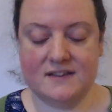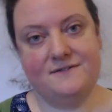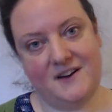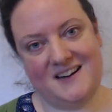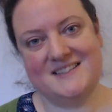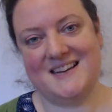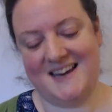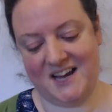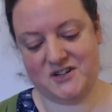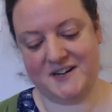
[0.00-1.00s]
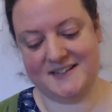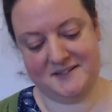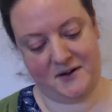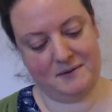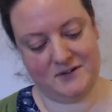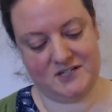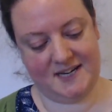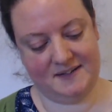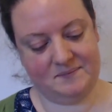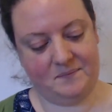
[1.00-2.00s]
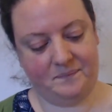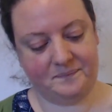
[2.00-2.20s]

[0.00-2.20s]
first electric sewing machine?